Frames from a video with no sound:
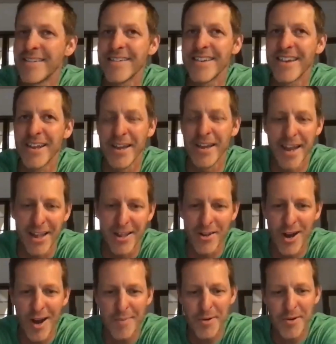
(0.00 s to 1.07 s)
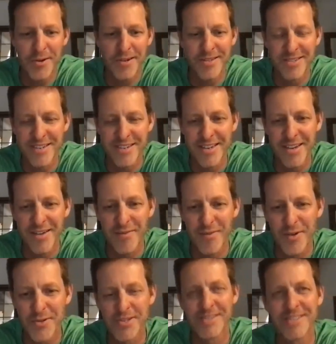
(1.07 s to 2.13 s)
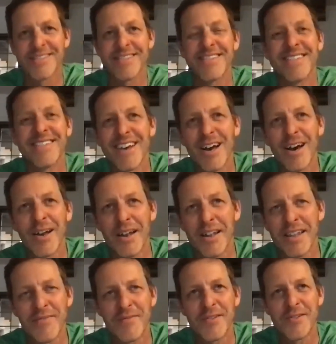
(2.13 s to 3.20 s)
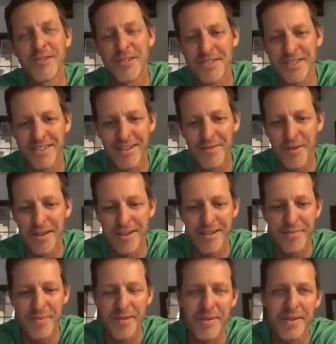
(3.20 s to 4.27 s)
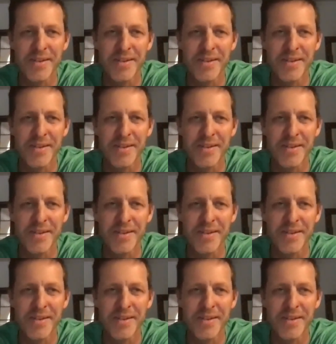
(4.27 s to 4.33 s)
getting in a helicopter and skiing versus on a lift is just significant to me. But